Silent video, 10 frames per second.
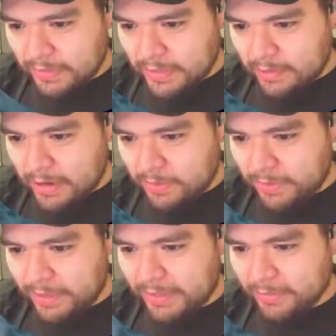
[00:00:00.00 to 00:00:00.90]
I don't know how we're
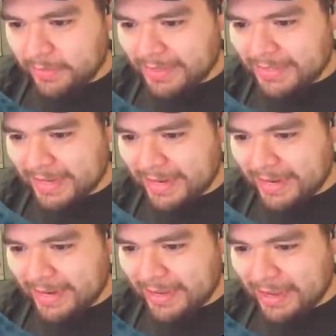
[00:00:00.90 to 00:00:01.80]
gonna deal with this
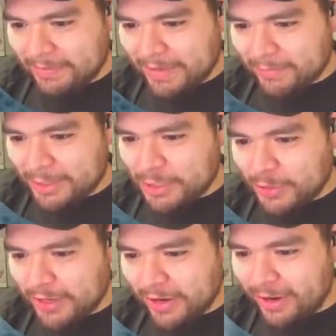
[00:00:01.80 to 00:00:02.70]
guy. I mean, we're
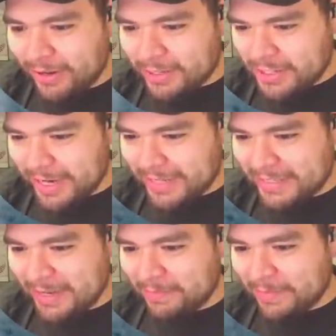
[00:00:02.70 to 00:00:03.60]
shooting all our shots
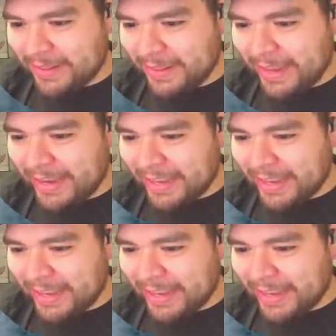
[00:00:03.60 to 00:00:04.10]
at him, but like,